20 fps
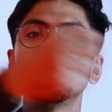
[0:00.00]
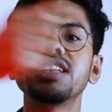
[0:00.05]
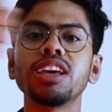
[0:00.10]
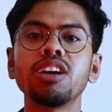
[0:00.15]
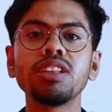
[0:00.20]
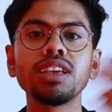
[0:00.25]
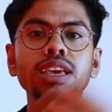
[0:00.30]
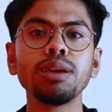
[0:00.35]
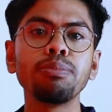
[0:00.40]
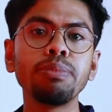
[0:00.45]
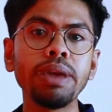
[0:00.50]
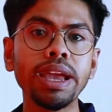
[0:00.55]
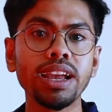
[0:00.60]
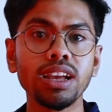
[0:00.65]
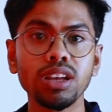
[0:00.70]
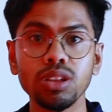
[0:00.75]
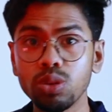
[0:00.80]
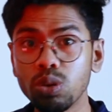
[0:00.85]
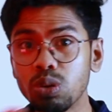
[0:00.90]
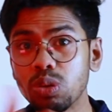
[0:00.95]
they will give
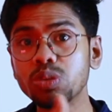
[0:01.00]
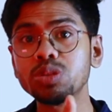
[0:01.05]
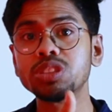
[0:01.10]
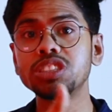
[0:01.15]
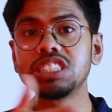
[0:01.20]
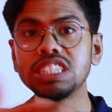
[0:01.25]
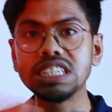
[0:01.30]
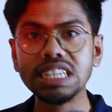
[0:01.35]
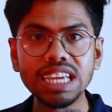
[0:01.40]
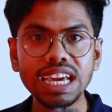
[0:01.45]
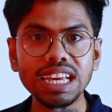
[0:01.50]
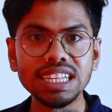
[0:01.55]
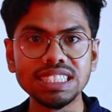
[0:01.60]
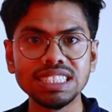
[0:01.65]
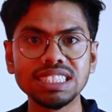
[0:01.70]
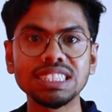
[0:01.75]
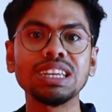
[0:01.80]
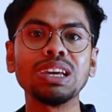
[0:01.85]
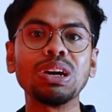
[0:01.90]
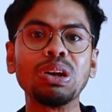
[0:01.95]
back those
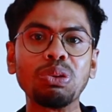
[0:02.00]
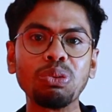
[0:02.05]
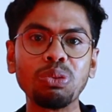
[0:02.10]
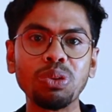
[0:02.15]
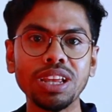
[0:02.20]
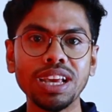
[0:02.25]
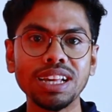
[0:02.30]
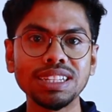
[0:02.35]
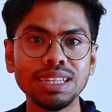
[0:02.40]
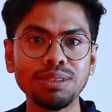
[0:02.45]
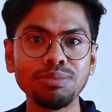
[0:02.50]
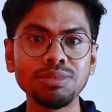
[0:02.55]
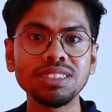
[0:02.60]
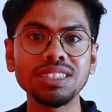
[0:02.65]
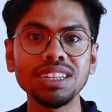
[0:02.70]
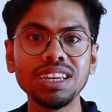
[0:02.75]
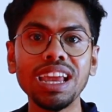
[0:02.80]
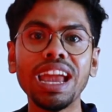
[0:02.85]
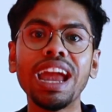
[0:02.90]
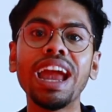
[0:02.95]
GDS to
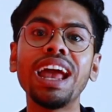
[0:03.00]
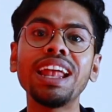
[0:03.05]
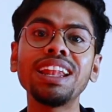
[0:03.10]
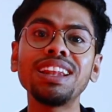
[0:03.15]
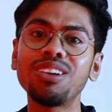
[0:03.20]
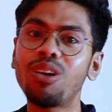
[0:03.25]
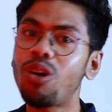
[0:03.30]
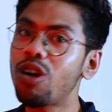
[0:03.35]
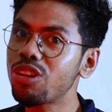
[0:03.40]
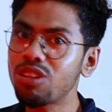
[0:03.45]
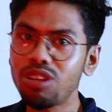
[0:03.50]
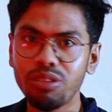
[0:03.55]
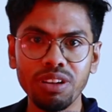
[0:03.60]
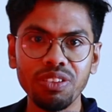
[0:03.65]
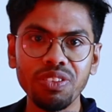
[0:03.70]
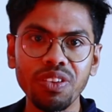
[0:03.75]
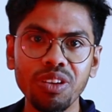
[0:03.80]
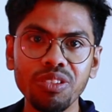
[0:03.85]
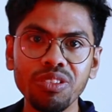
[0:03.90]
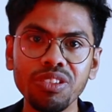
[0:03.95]
TSMC and or
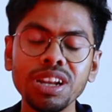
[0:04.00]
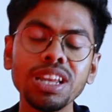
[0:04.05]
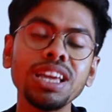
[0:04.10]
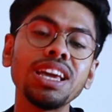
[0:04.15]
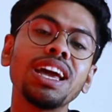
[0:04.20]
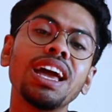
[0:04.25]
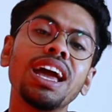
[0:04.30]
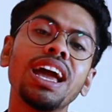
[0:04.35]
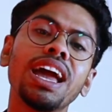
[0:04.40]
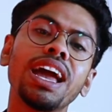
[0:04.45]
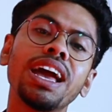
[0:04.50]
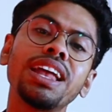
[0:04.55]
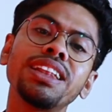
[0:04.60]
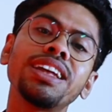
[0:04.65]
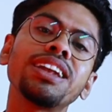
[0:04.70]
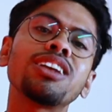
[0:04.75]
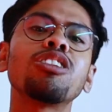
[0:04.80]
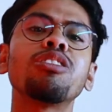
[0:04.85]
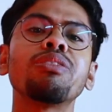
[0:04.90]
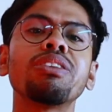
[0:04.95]
Global Foundry. And
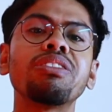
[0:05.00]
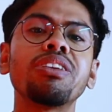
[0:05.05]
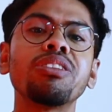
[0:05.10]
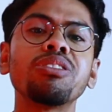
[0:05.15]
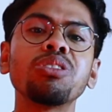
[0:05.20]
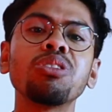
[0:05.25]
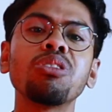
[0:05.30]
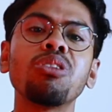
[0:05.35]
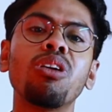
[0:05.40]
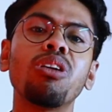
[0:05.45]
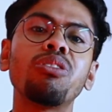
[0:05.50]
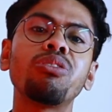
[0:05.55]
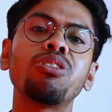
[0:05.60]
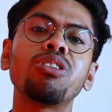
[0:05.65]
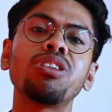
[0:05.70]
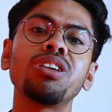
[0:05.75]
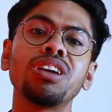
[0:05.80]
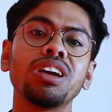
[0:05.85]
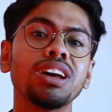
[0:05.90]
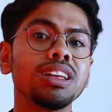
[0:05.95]
then Global Foundry will go
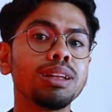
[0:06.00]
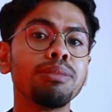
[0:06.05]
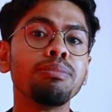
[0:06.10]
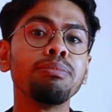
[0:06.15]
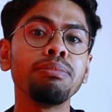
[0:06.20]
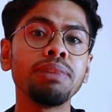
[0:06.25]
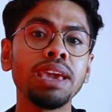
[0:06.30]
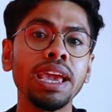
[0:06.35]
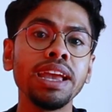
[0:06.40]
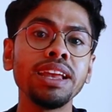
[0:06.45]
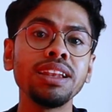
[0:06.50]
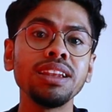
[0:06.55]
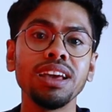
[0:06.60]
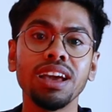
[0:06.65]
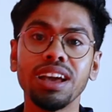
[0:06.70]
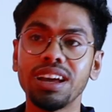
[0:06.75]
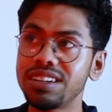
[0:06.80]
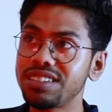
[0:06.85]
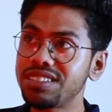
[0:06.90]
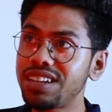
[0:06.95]
for the main
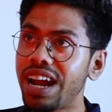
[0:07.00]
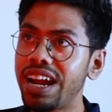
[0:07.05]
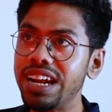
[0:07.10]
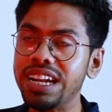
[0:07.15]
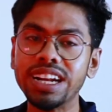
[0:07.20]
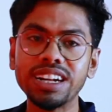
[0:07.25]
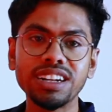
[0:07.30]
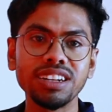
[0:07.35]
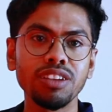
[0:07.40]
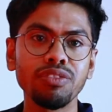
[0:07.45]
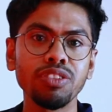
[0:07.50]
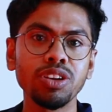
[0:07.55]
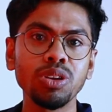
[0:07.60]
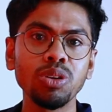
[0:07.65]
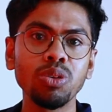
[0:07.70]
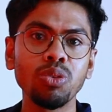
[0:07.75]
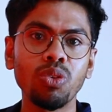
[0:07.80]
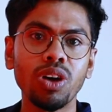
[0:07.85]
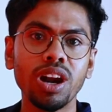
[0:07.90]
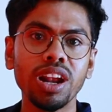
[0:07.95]
direct
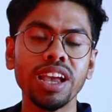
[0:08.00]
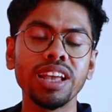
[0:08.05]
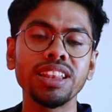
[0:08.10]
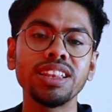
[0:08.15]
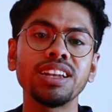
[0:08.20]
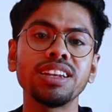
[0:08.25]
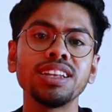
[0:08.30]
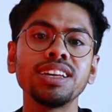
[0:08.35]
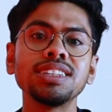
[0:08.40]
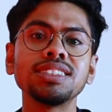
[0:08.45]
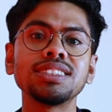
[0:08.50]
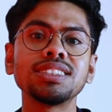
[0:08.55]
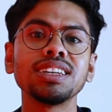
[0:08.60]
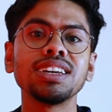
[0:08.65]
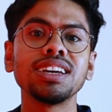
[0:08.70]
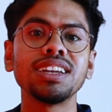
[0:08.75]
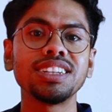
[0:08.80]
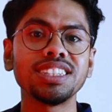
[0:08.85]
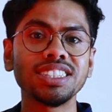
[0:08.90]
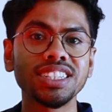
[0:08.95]
revenue work. And that is
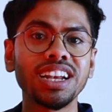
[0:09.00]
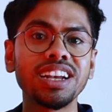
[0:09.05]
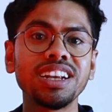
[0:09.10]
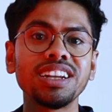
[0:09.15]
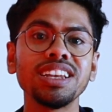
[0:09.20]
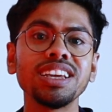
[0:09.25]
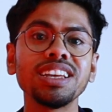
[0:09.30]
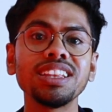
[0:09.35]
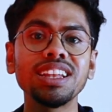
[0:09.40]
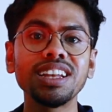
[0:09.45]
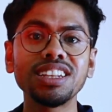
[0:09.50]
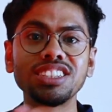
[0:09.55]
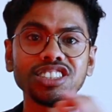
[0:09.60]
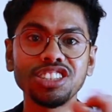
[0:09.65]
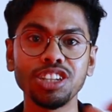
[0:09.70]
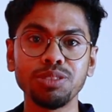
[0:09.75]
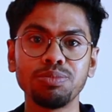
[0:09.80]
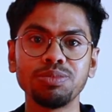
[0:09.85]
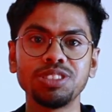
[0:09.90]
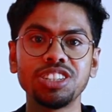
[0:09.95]
generating the
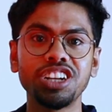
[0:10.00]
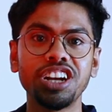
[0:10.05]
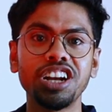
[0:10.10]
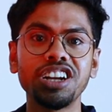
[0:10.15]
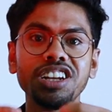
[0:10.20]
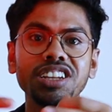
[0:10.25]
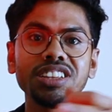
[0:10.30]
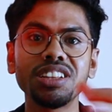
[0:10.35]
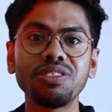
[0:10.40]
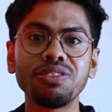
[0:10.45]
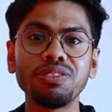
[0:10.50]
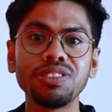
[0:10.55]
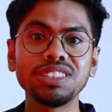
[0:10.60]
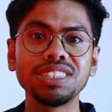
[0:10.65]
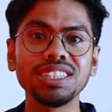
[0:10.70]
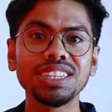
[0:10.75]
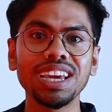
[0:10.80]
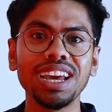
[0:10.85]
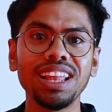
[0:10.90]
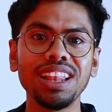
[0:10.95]
chip, generating the
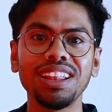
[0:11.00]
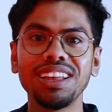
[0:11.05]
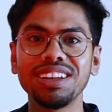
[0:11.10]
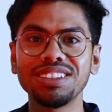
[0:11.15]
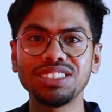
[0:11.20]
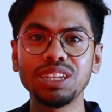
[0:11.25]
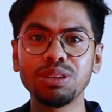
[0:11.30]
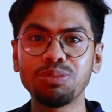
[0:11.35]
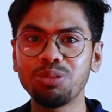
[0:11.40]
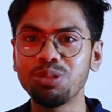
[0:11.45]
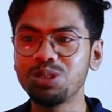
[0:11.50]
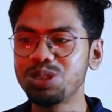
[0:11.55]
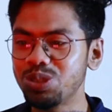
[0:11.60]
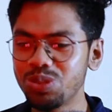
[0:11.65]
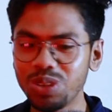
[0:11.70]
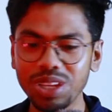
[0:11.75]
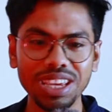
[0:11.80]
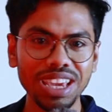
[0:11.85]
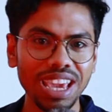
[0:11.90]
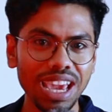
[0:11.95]
physical chip which
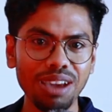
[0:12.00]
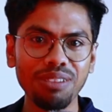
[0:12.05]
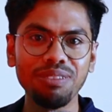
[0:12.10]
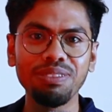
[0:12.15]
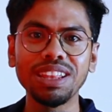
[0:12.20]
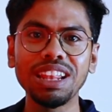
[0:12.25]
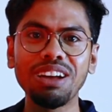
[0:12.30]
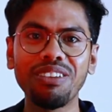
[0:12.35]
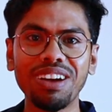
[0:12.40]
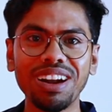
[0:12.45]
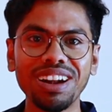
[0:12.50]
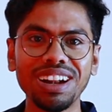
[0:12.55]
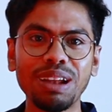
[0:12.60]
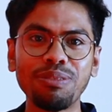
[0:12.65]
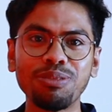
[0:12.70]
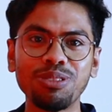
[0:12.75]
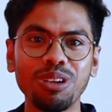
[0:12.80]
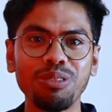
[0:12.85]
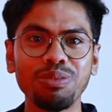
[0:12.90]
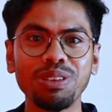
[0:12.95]
we have in our
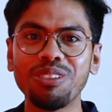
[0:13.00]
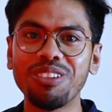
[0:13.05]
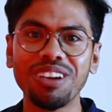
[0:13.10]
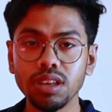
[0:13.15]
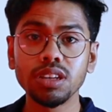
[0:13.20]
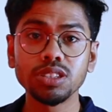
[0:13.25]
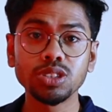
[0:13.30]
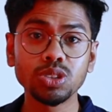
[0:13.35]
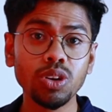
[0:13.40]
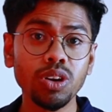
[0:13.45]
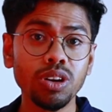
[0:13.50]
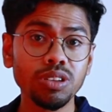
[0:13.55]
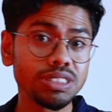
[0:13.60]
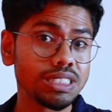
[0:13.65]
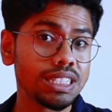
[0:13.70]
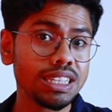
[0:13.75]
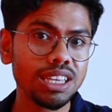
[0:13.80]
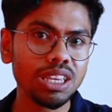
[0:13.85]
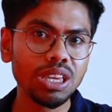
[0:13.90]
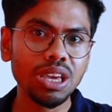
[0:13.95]
laptop. So
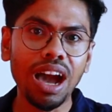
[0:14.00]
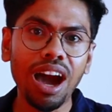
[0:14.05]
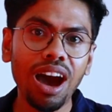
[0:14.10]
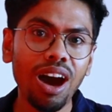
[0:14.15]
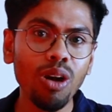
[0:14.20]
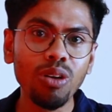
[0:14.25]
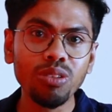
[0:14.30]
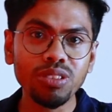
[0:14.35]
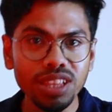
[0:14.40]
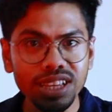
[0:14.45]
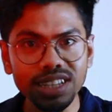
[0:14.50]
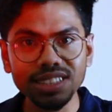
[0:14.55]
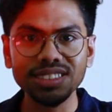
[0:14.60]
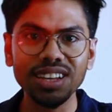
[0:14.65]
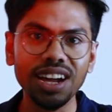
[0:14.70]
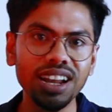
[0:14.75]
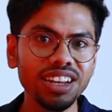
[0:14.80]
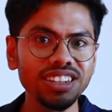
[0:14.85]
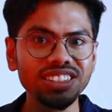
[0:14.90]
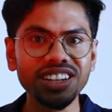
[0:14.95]
see how
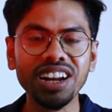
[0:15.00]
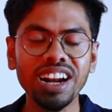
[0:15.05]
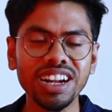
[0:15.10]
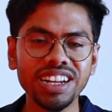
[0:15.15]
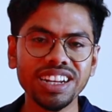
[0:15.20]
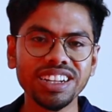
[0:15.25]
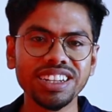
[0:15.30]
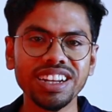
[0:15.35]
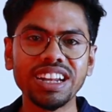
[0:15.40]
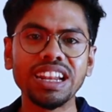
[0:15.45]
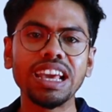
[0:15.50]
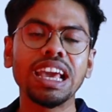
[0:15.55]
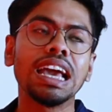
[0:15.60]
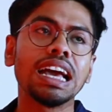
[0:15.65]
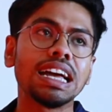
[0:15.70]
things are interconnected.